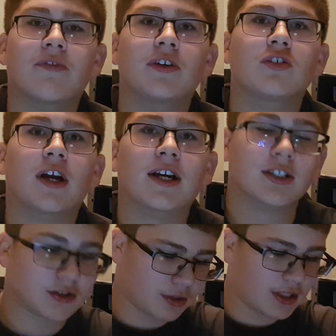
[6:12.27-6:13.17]
It tracks,
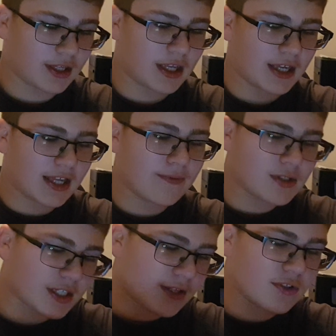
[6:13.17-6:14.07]
so it gives
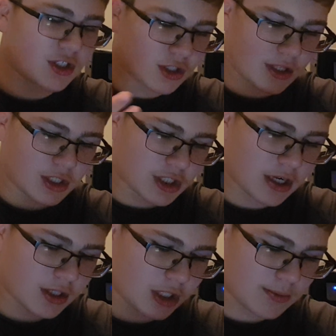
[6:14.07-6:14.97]
the
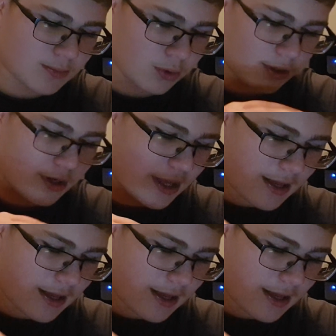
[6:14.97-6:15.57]
child a little bit more